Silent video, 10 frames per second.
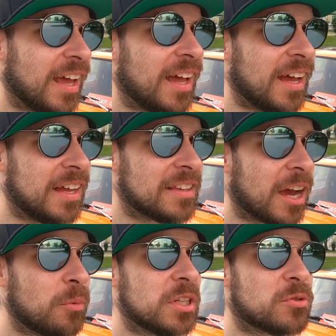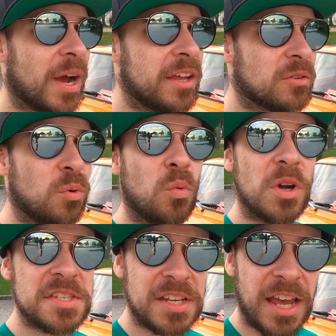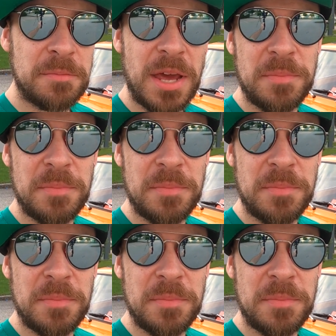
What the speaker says: And I will try it once again,